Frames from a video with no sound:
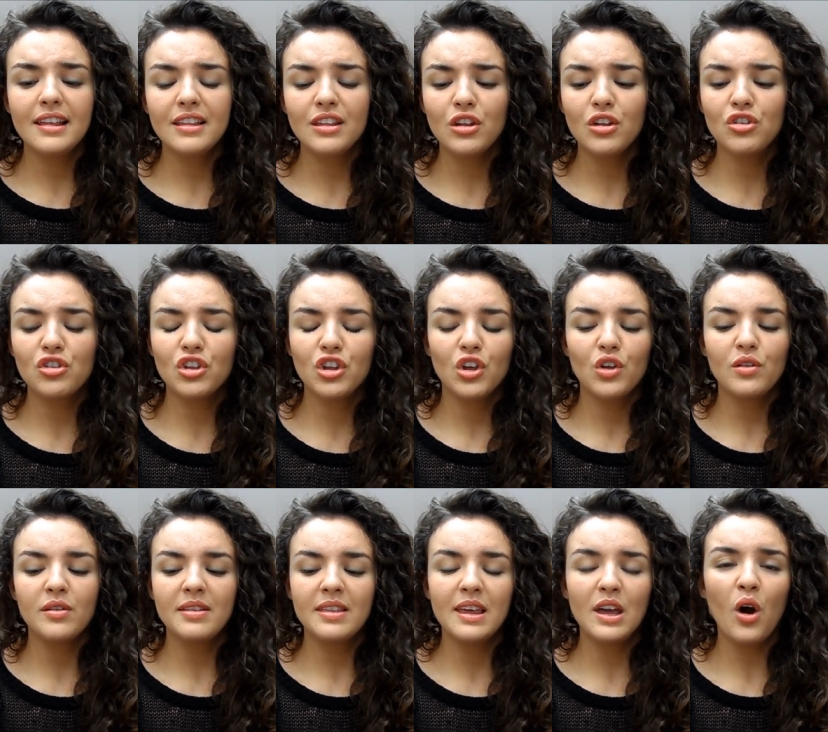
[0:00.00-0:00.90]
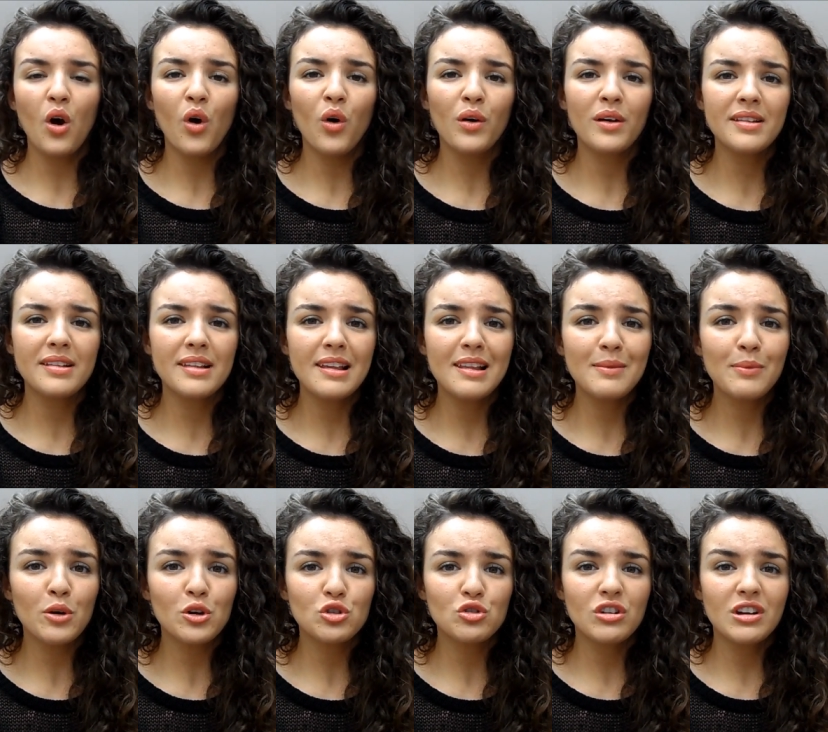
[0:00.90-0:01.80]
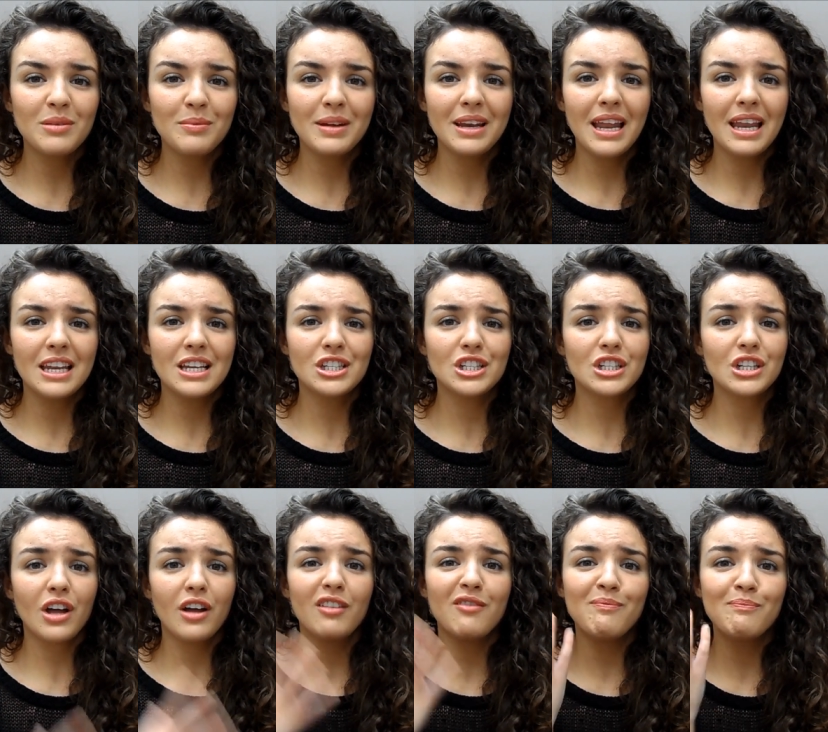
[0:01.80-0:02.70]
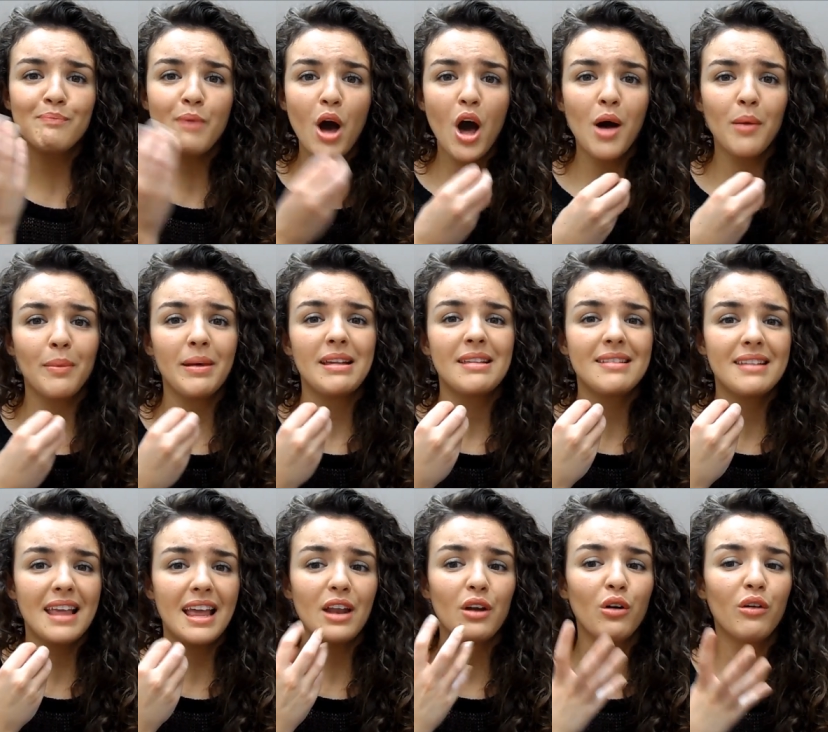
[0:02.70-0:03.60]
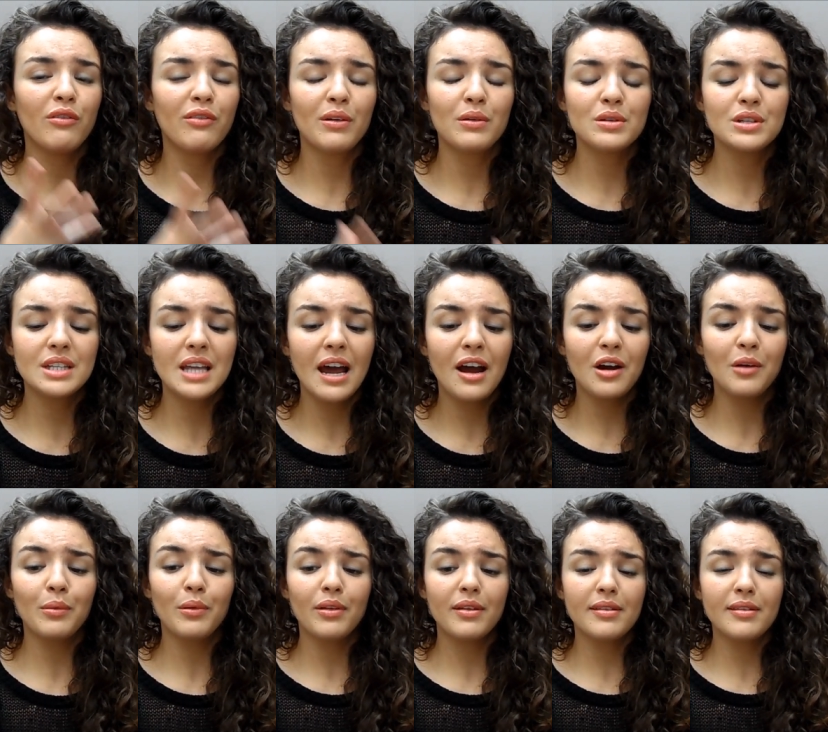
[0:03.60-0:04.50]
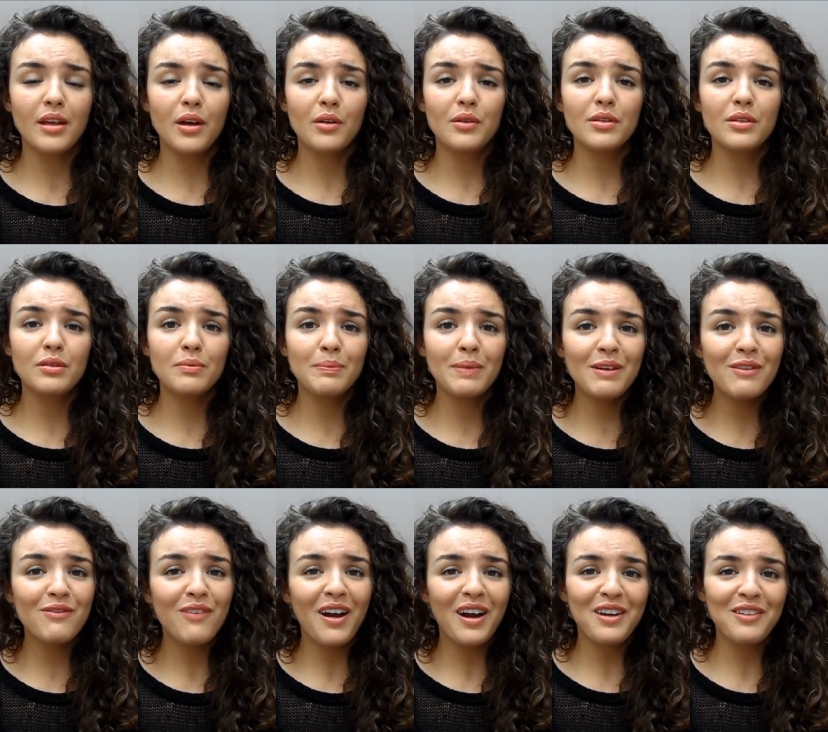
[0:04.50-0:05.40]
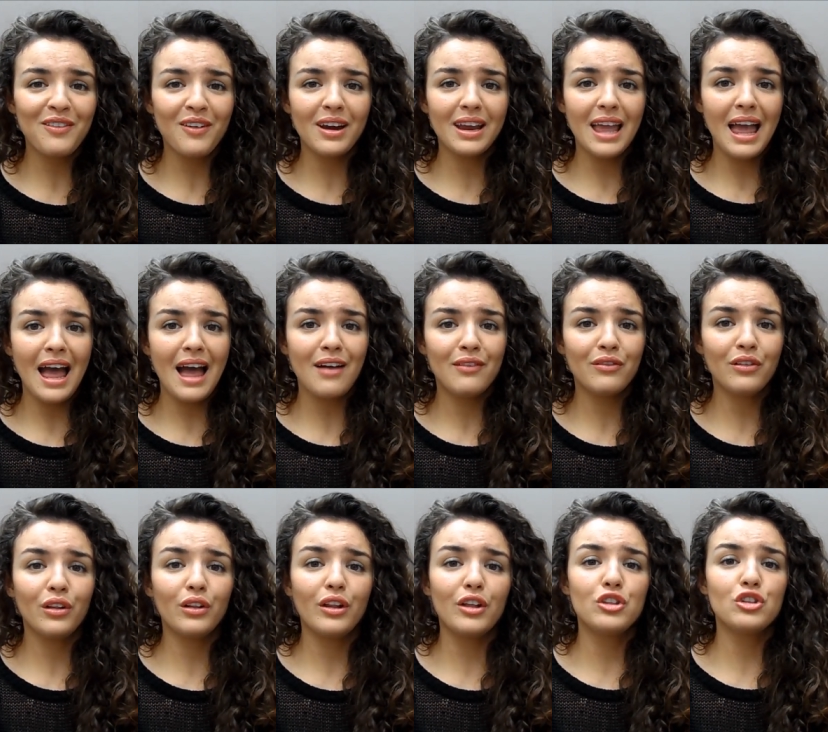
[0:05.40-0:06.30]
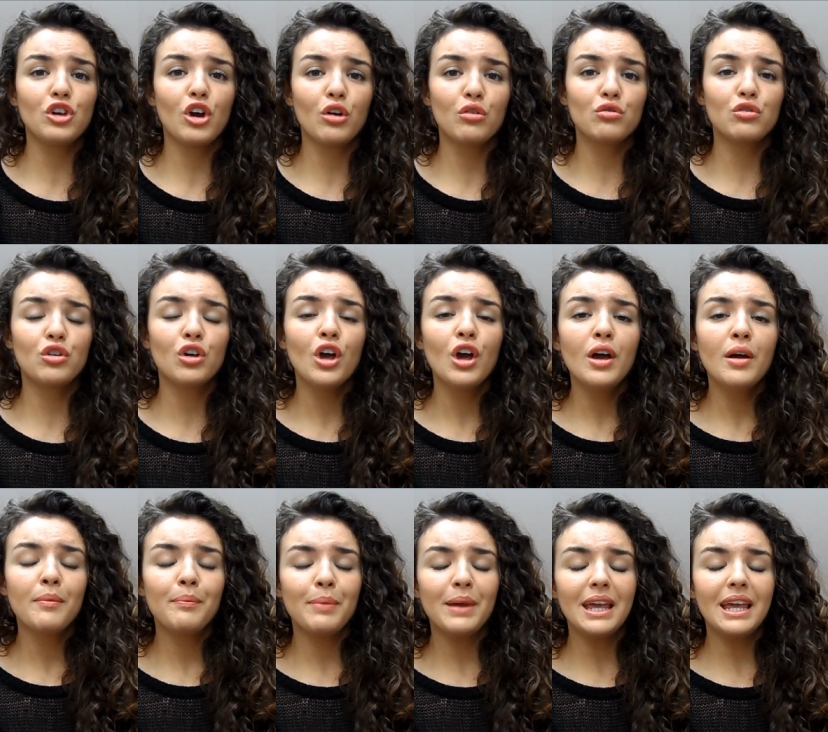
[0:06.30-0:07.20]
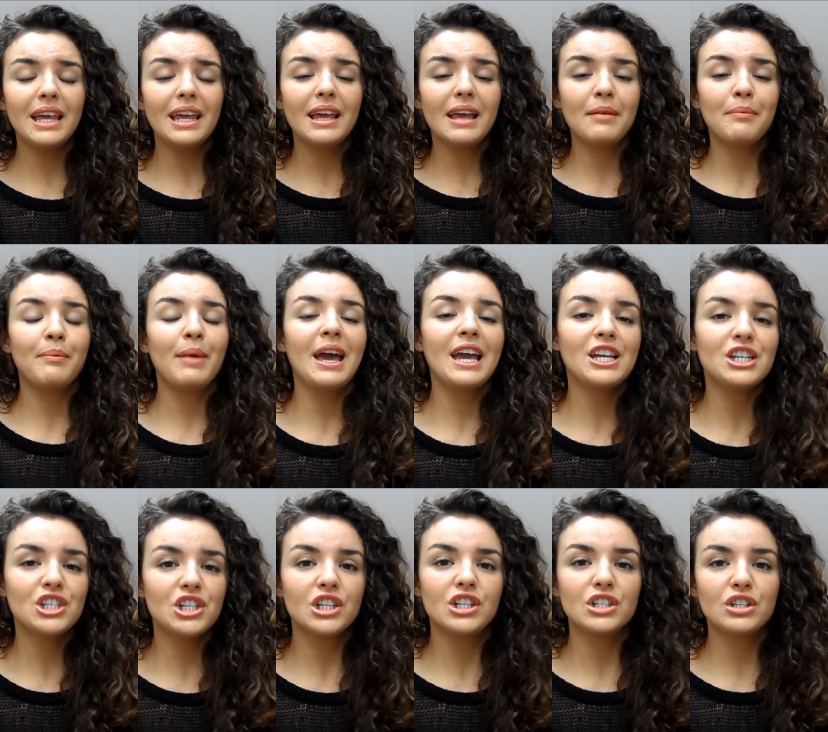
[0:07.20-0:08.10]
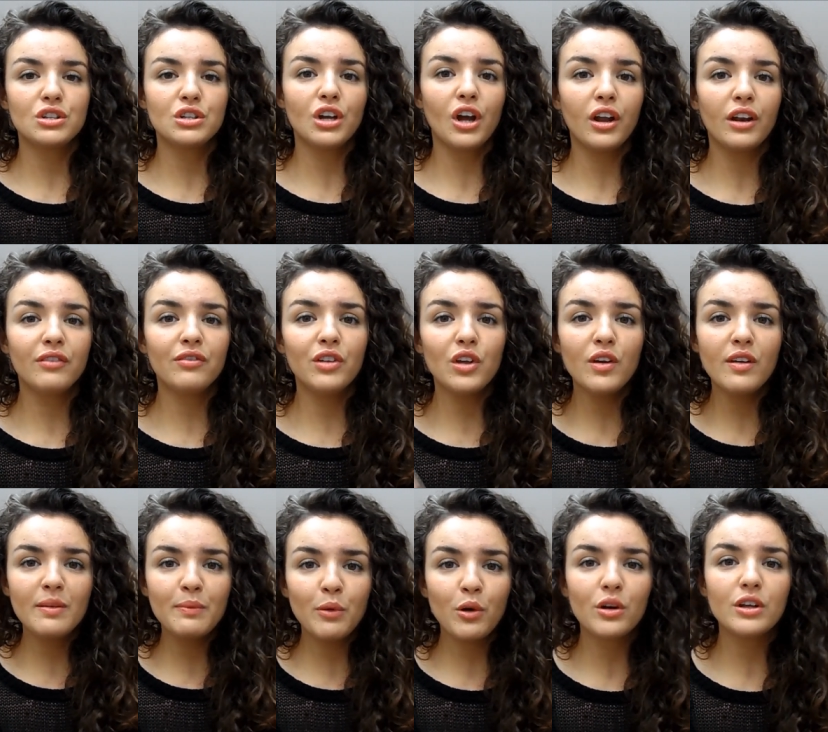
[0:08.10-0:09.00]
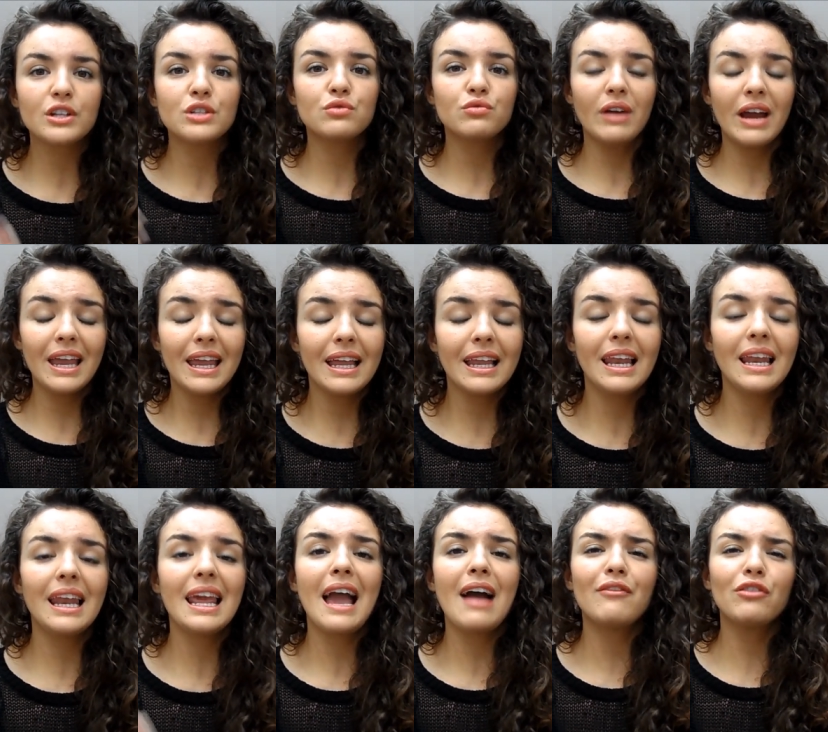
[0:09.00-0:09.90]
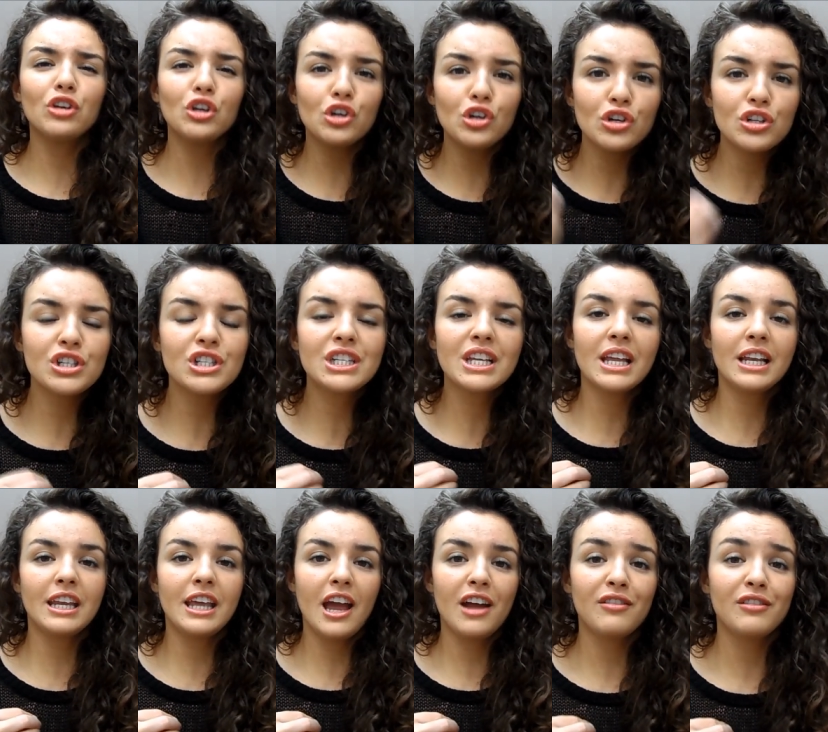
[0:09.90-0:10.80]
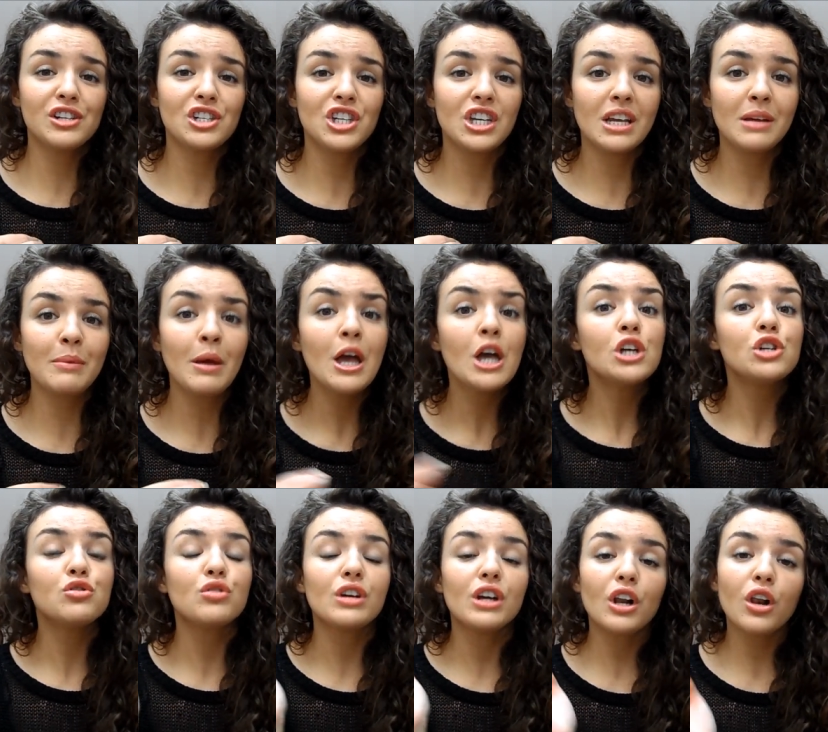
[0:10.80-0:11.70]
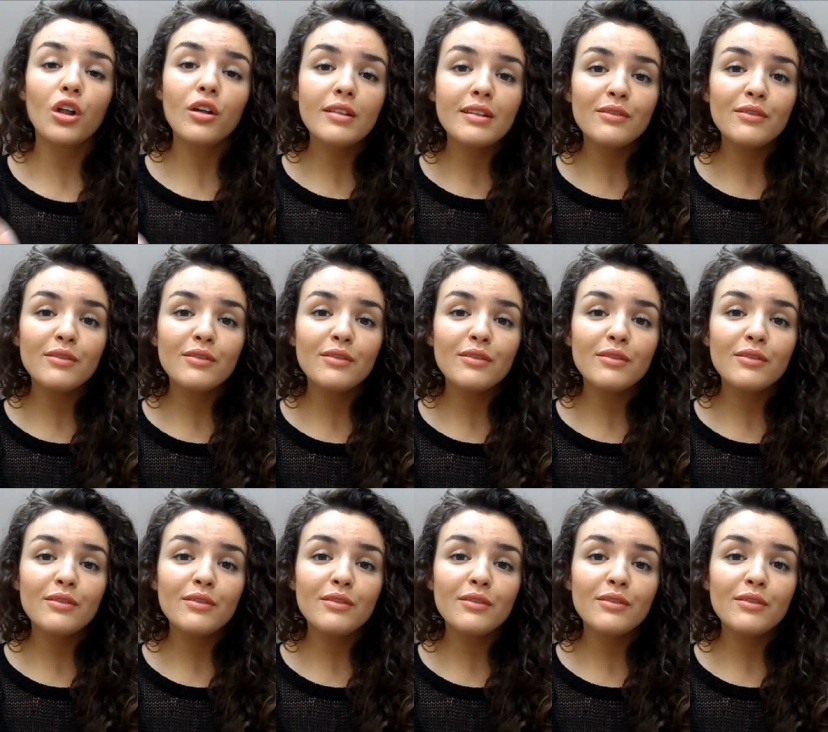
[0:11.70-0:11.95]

did used to use the Oxy spot treatment and it just kind of burnt my skin off. It was terrible. So be very, very careful and don't be impatient. Kind of use products regularly, have a good skincare regime, drink